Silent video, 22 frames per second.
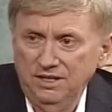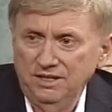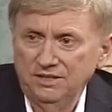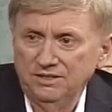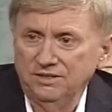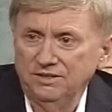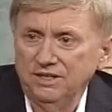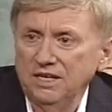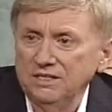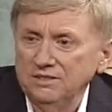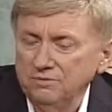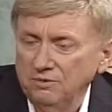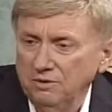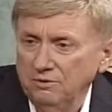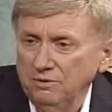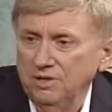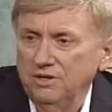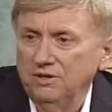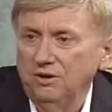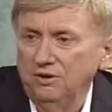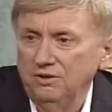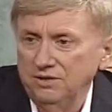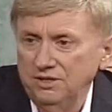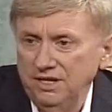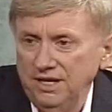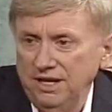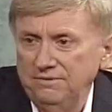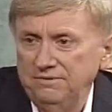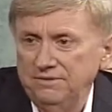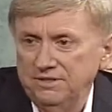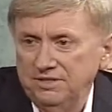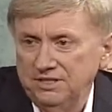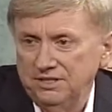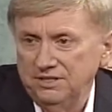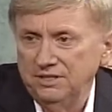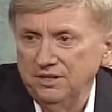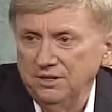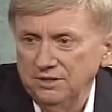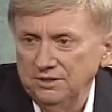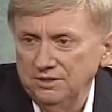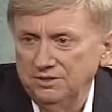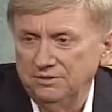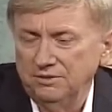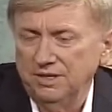So that's what we call deficit
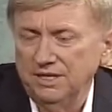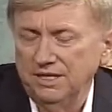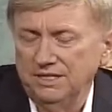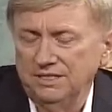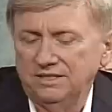nurturing.